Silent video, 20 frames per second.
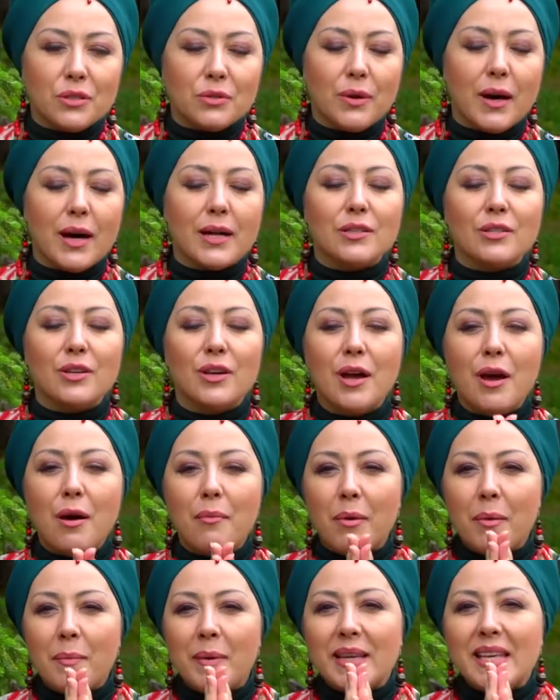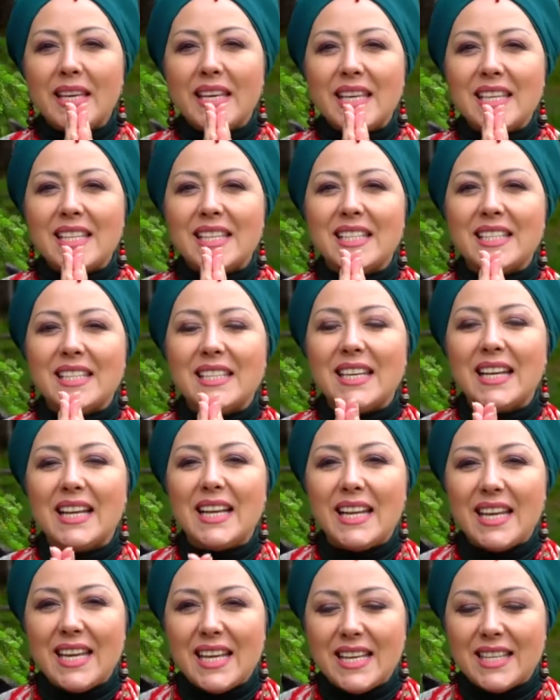Help me
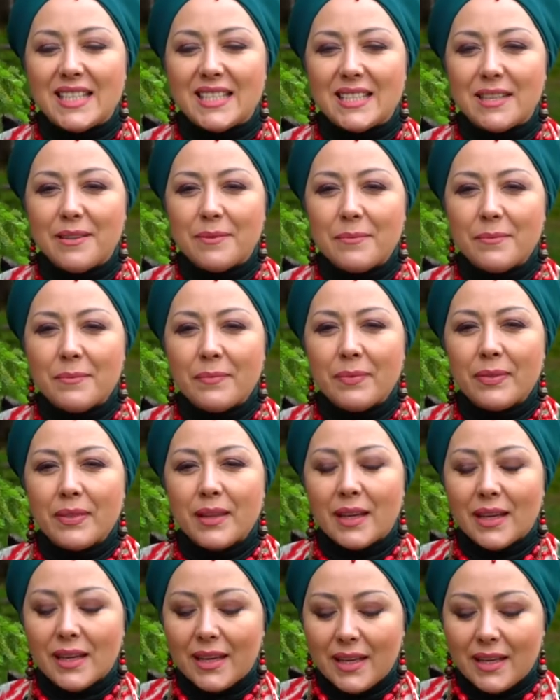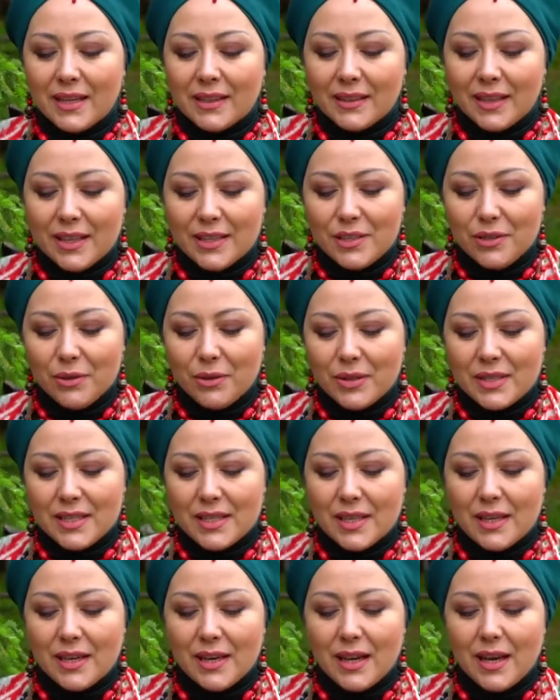heal." And you put the
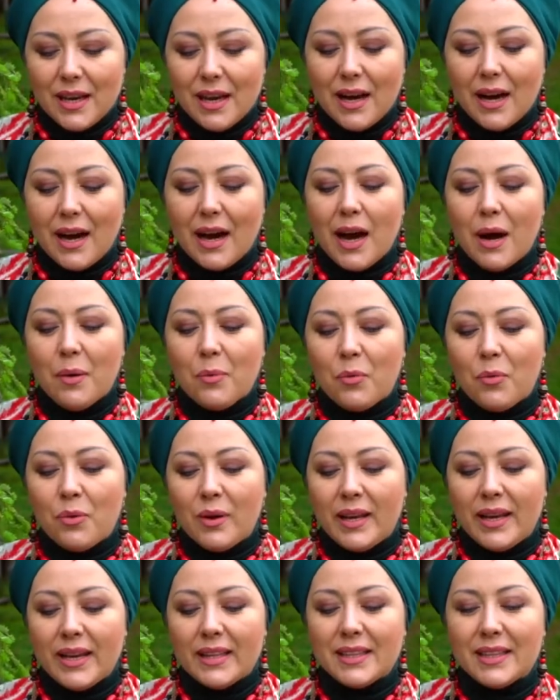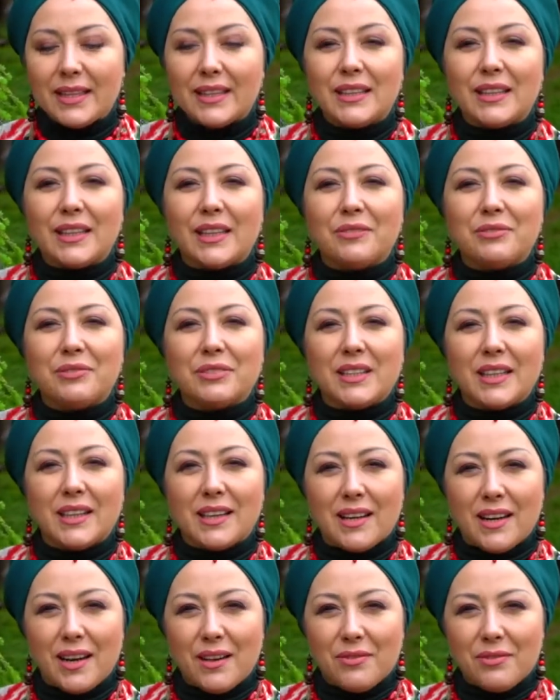amulet on the photo.
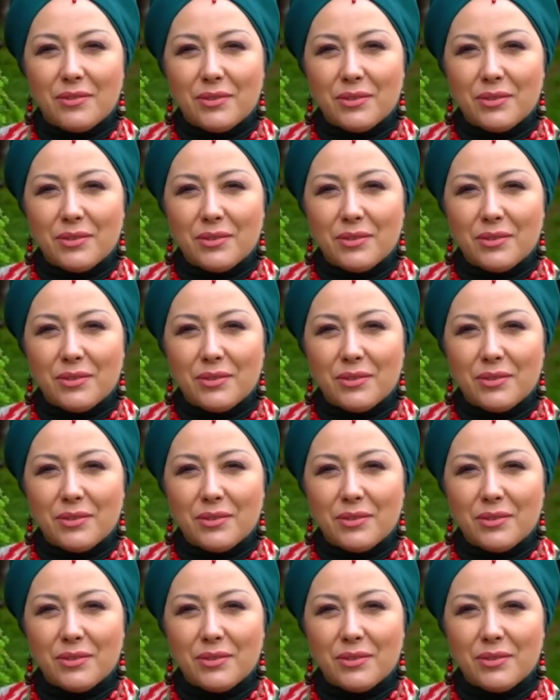And